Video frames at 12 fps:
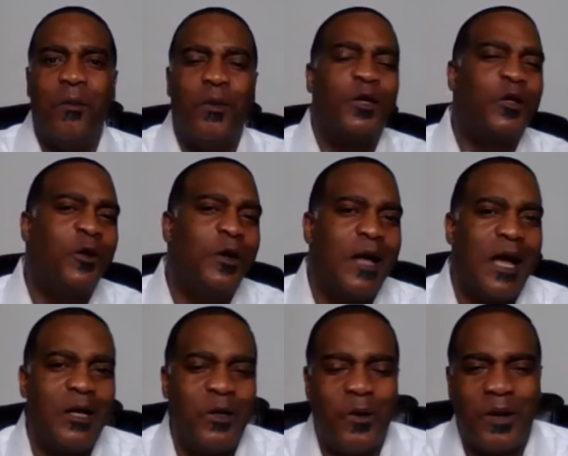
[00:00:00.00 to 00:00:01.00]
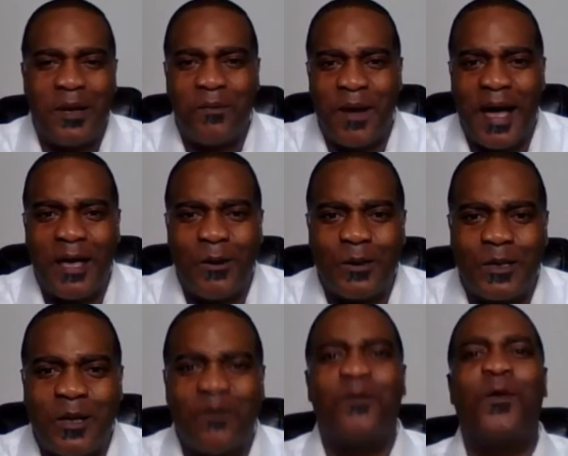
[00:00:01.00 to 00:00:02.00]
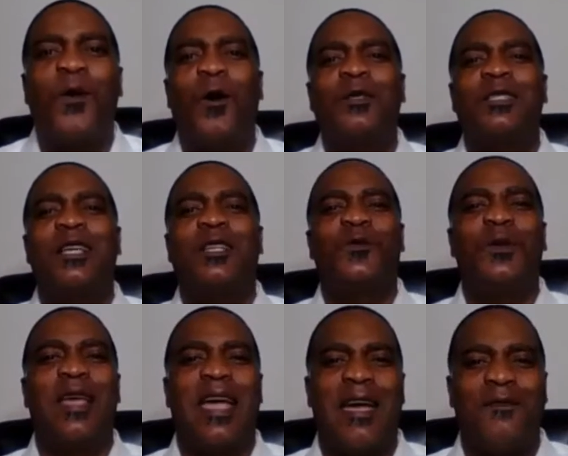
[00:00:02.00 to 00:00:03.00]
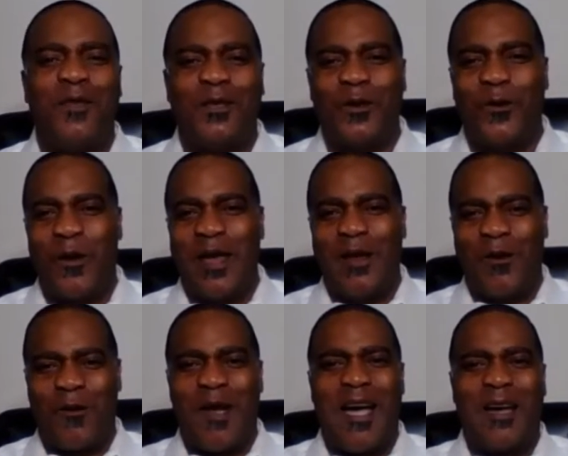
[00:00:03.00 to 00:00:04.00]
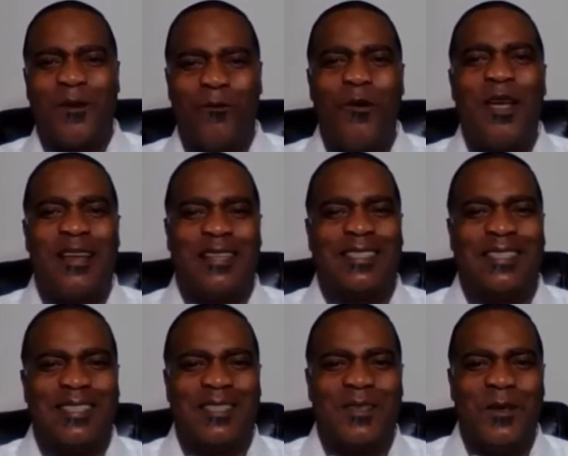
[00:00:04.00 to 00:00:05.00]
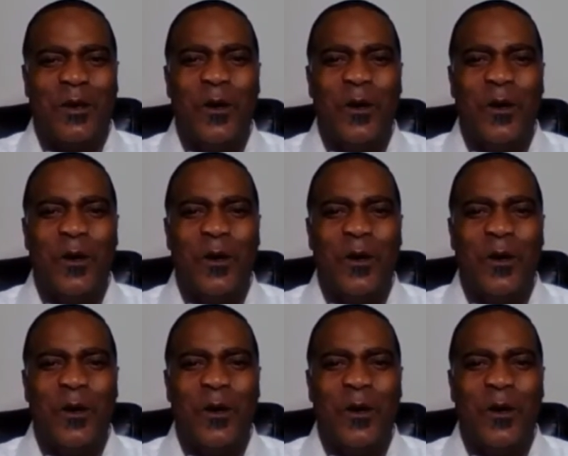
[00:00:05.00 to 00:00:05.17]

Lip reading: But you're not doing it by yourself. Paul says we have this great crowd of witnesses